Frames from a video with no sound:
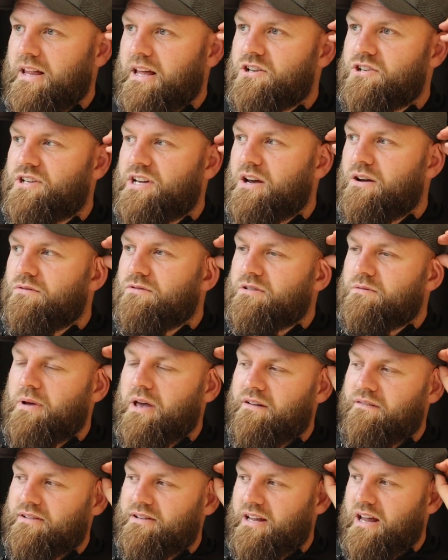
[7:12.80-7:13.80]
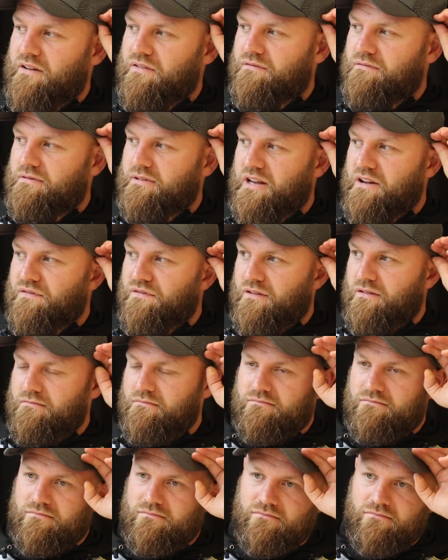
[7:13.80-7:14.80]
Last year was a bit of a different
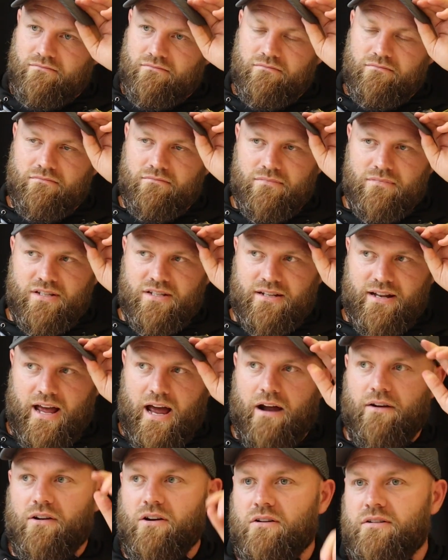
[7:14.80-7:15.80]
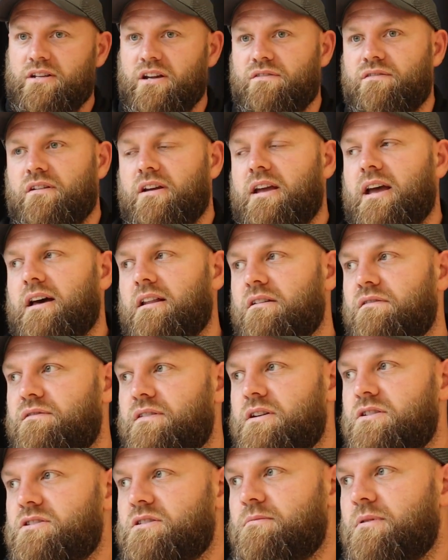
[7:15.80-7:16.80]
scenario, different kettle of
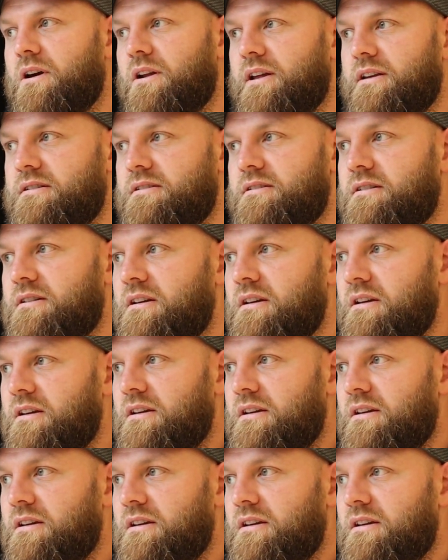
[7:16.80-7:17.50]
fish, to be honest.